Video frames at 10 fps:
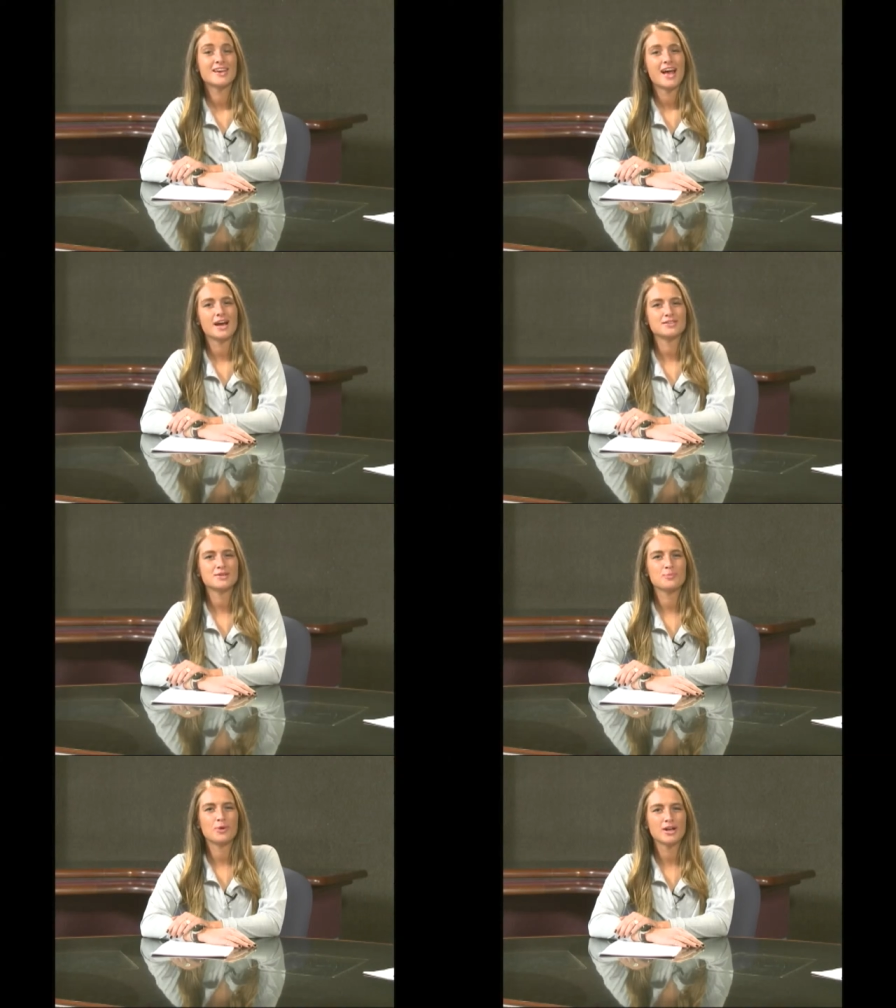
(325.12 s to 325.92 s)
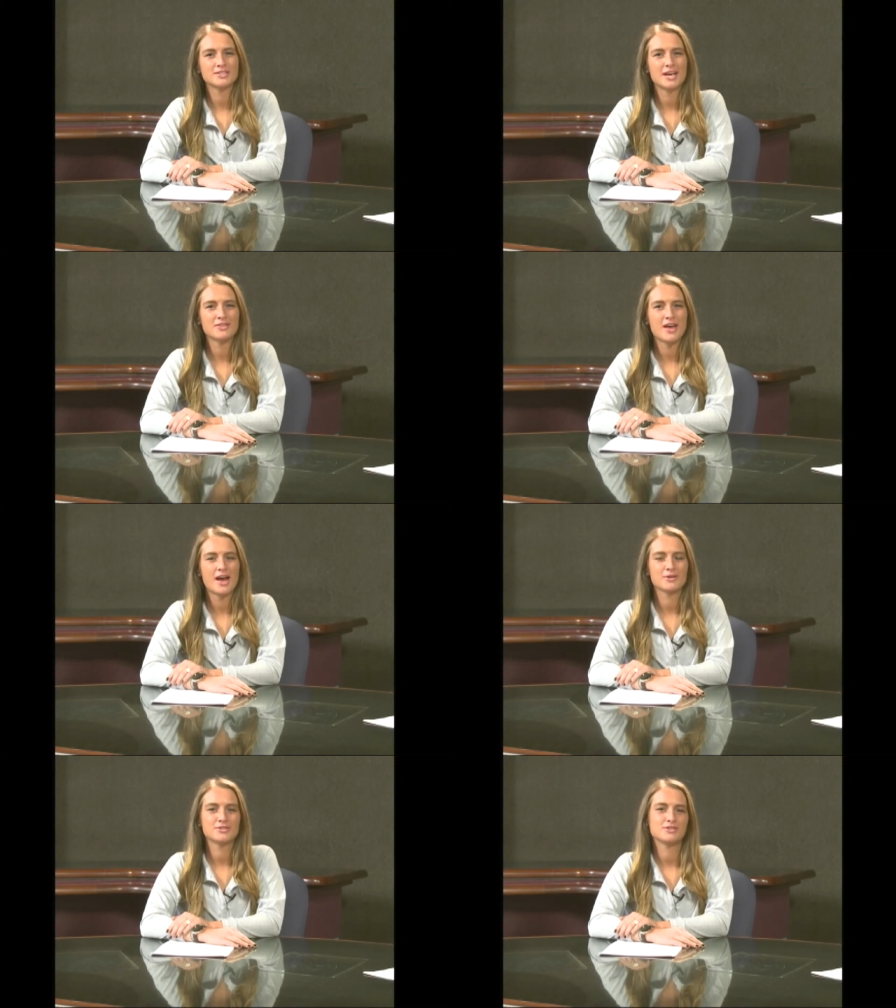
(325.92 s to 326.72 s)
Housing brought down the
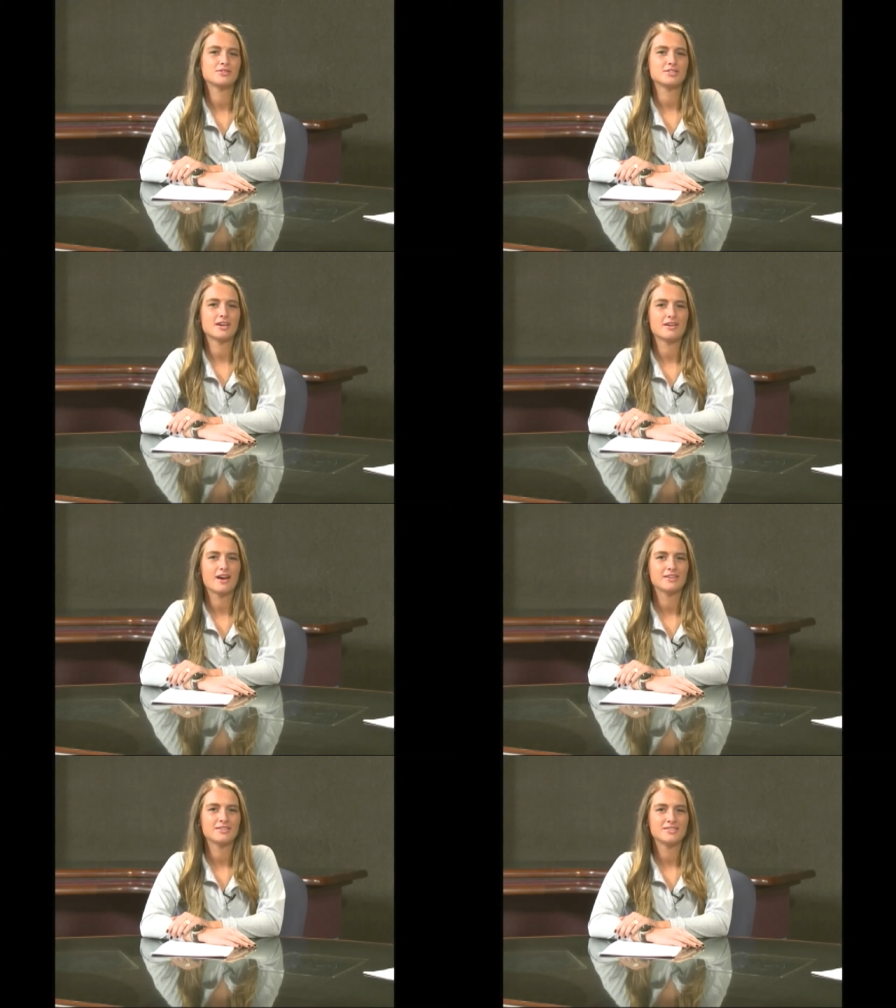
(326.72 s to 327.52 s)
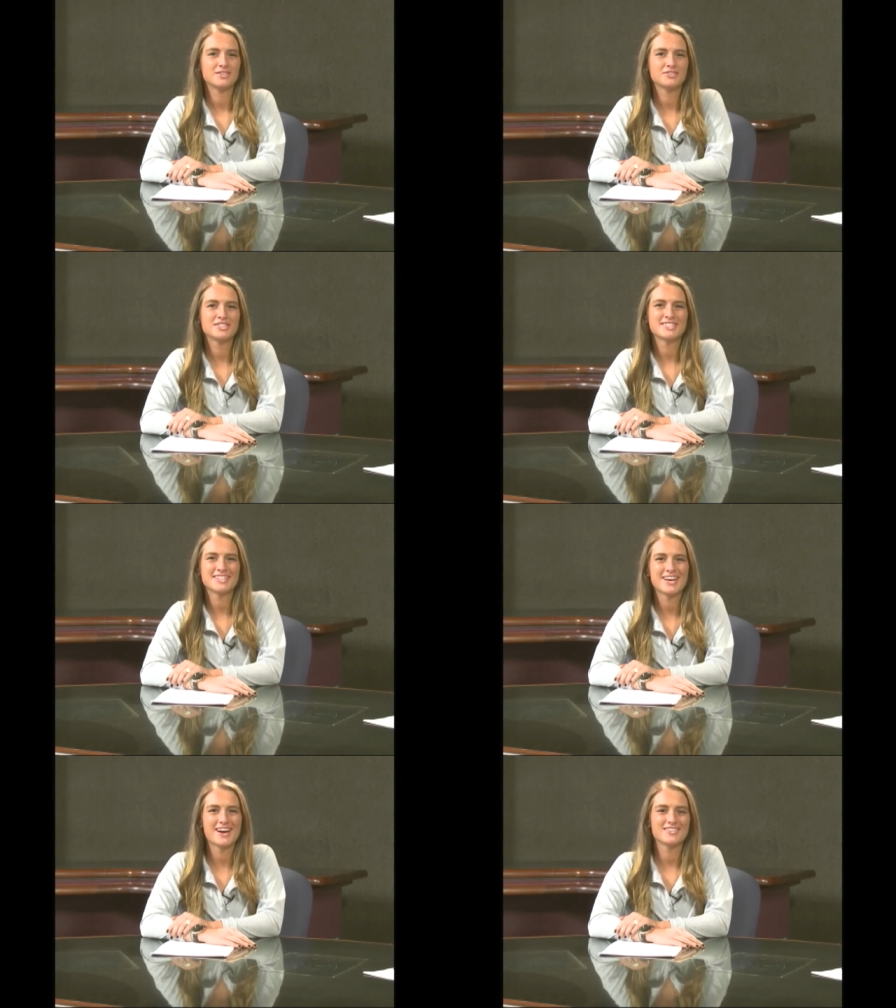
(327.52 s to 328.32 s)
house Tuesday night.
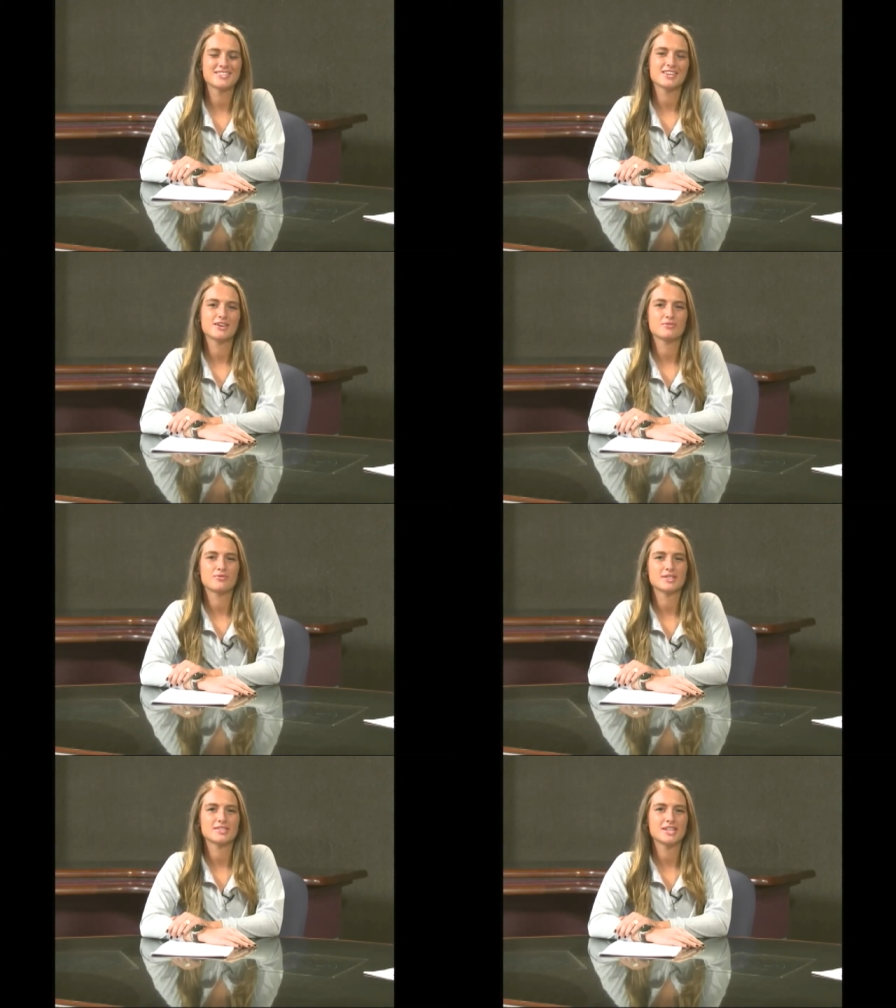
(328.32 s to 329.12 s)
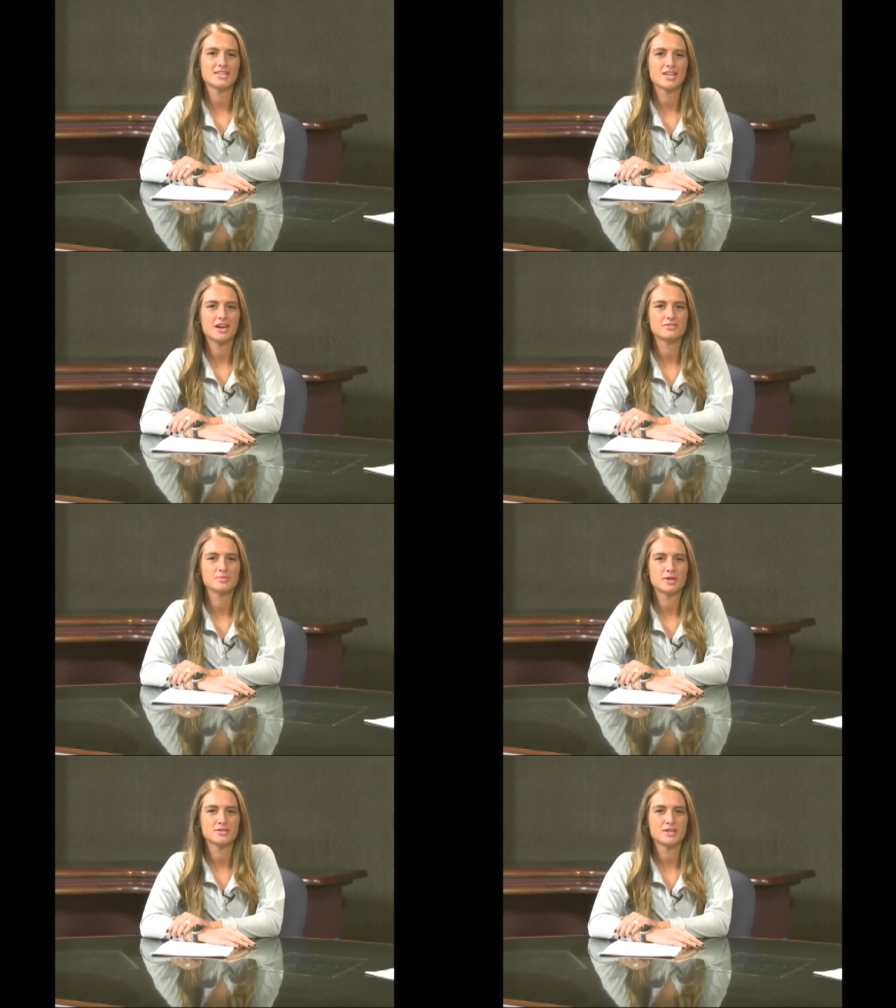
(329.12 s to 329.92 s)
UTC Housing and Resident Life
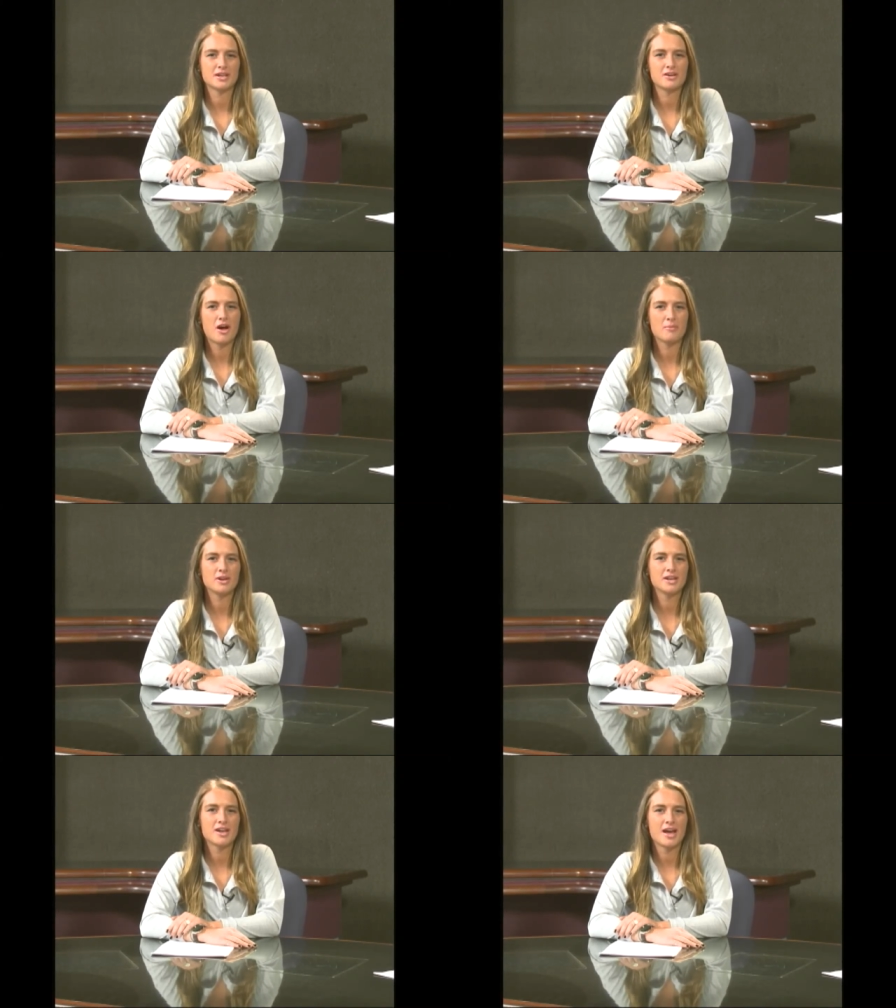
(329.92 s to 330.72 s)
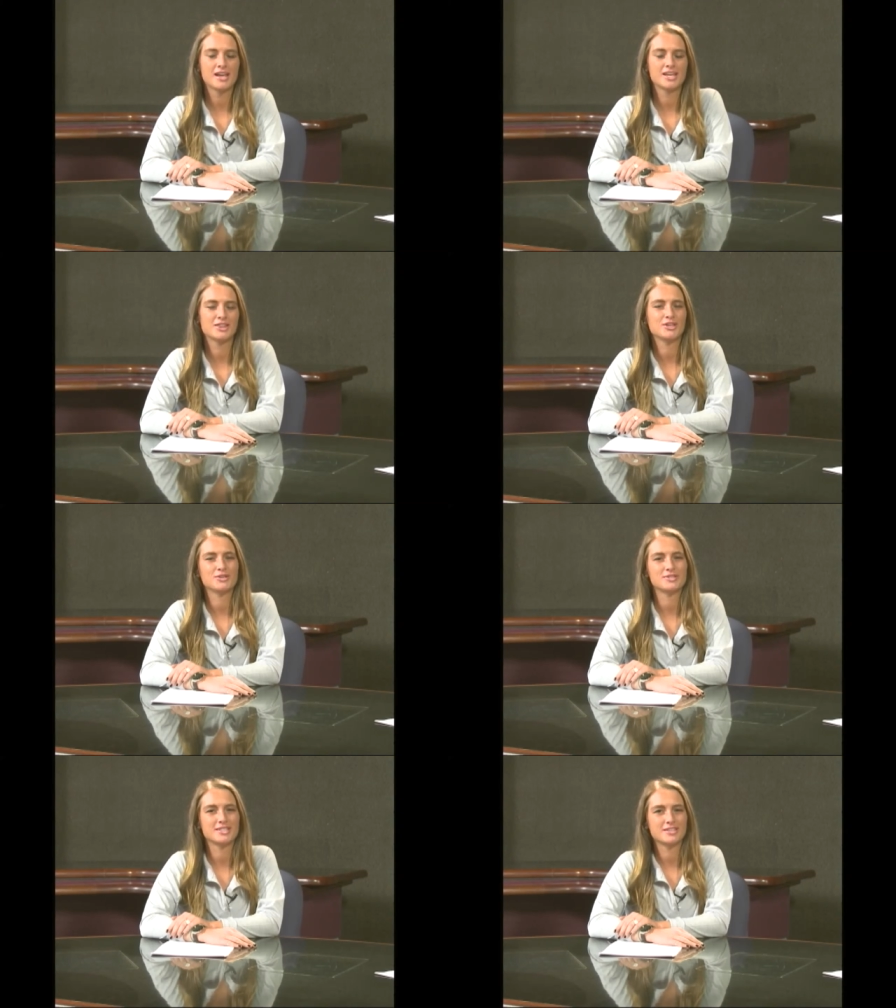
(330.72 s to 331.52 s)
sponsored a comedy night in the
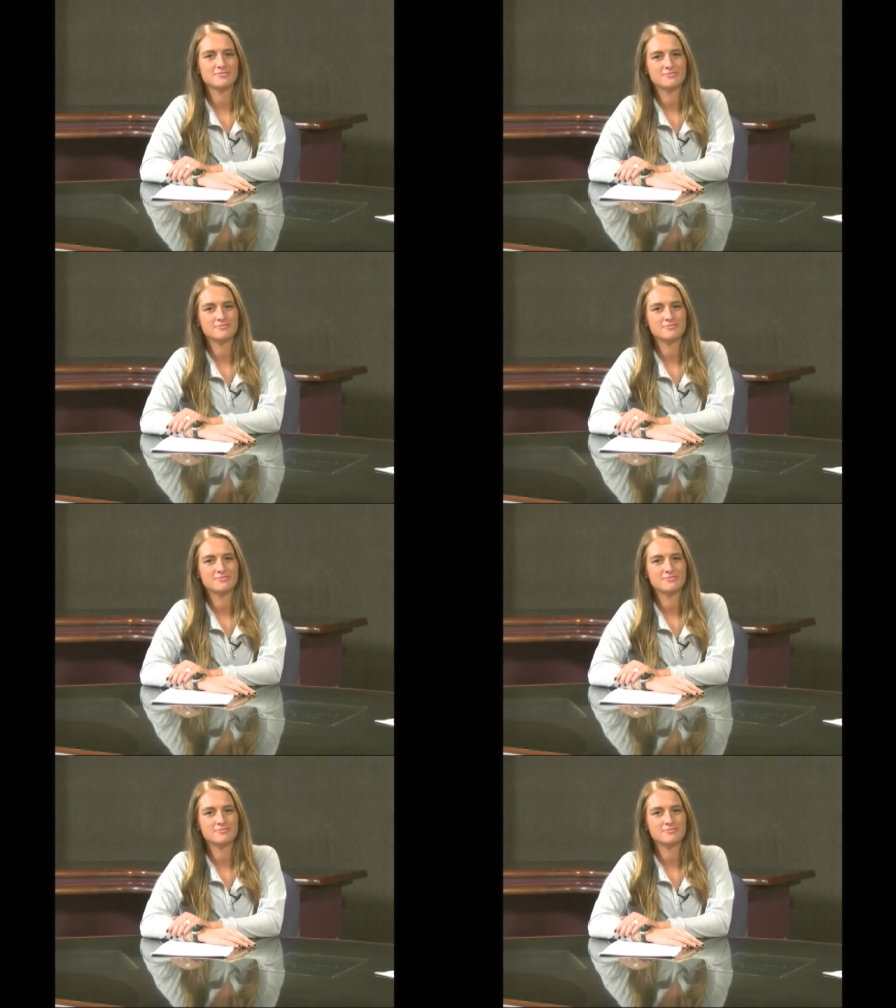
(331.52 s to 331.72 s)
UC.